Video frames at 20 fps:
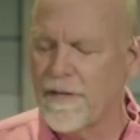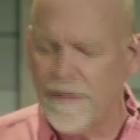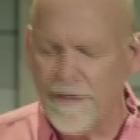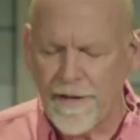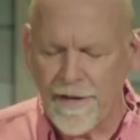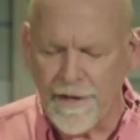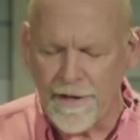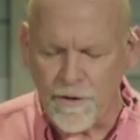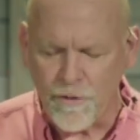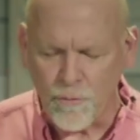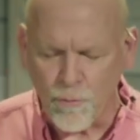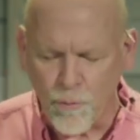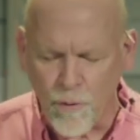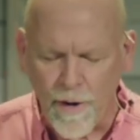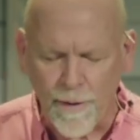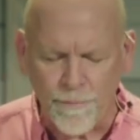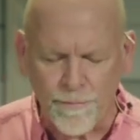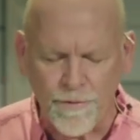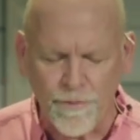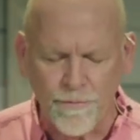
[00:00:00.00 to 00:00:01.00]

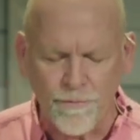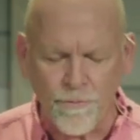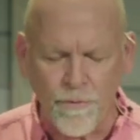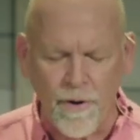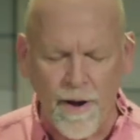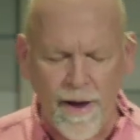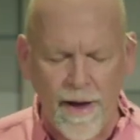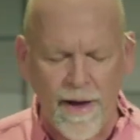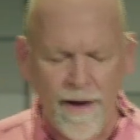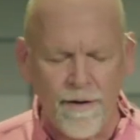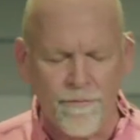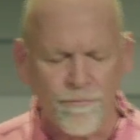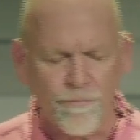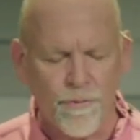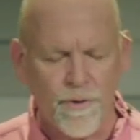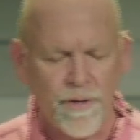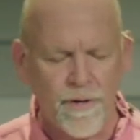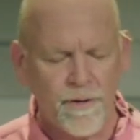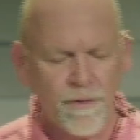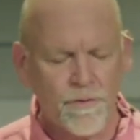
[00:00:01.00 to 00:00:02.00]
equipped for
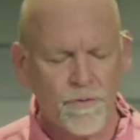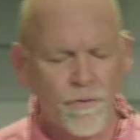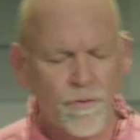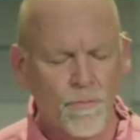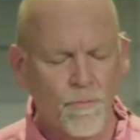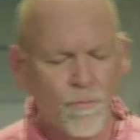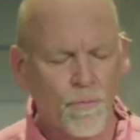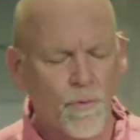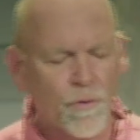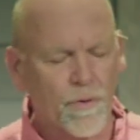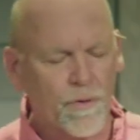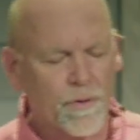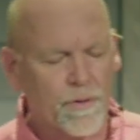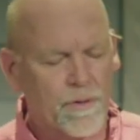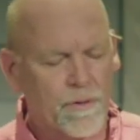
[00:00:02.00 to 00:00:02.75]
every good work.